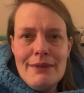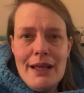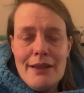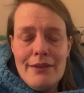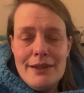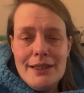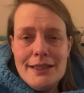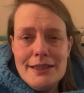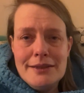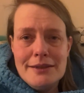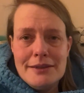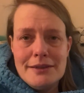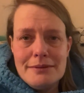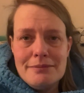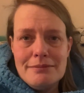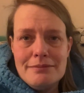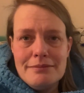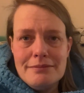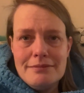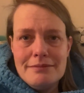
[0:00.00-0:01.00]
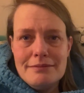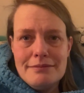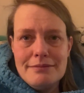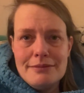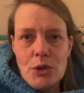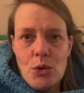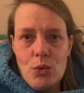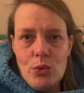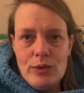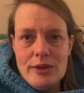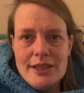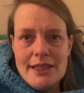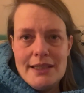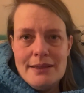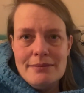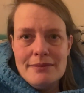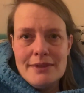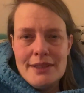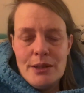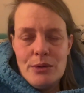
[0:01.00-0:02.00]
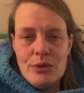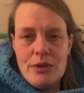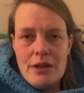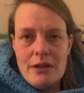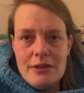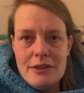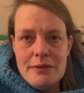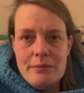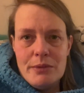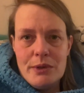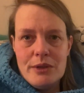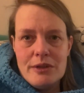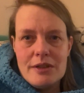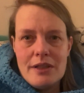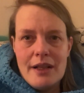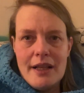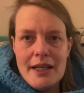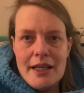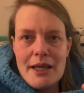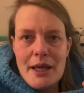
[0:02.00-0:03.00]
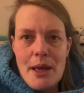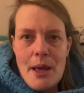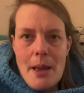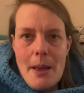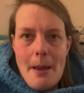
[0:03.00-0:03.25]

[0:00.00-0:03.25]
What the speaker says: these cosy little colouring books, like